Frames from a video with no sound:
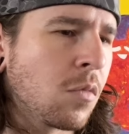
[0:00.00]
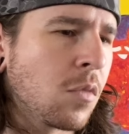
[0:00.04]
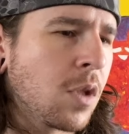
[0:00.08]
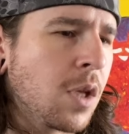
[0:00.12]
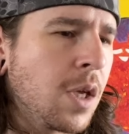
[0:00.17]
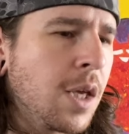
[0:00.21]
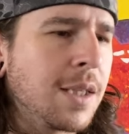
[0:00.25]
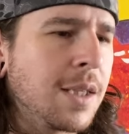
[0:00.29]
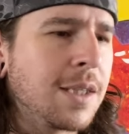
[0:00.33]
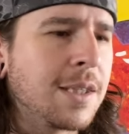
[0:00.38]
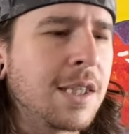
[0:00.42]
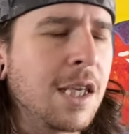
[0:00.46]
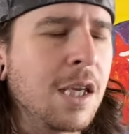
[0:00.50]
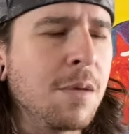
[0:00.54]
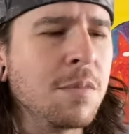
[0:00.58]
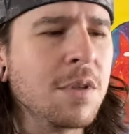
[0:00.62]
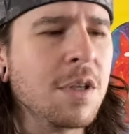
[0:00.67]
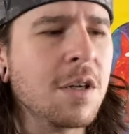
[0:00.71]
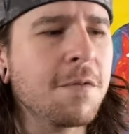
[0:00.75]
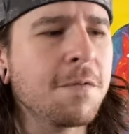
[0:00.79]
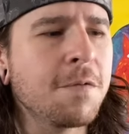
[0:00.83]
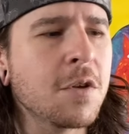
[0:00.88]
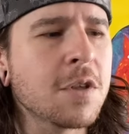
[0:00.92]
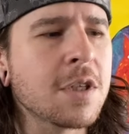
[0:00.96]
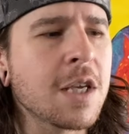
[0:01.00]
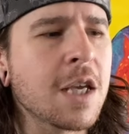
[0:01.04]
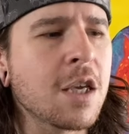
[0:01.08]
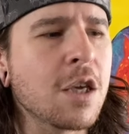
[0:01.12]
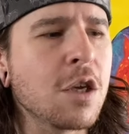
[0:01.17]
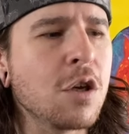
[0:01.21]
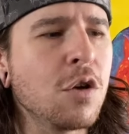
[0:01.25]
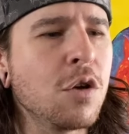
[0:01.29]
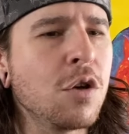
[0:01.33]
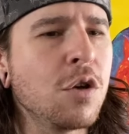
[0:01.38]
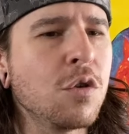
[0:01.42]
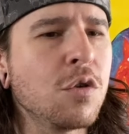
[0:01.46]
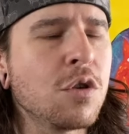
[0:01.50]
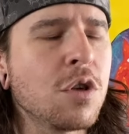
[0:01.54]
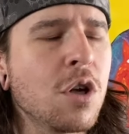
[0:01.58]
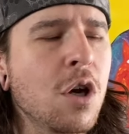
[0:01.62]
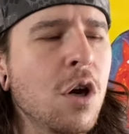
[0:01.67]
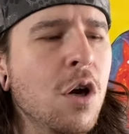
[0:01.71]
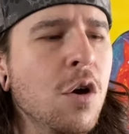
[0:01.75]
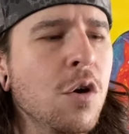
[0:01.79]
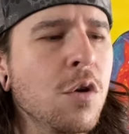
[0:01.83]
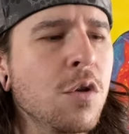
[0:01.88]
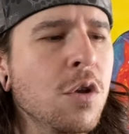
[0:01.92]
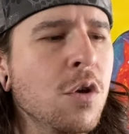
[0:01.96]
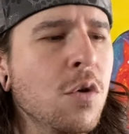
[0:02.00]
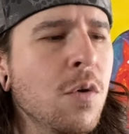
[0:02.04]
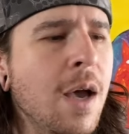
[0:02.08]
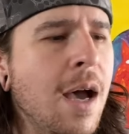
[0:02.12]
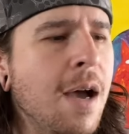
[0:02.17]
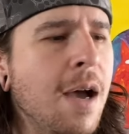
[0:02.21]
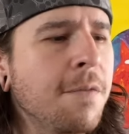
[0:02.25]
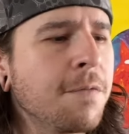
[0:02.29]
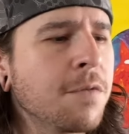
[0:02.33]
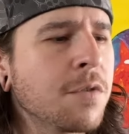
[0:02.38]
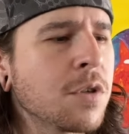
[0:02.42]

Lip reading: It seems and it feels like you know you have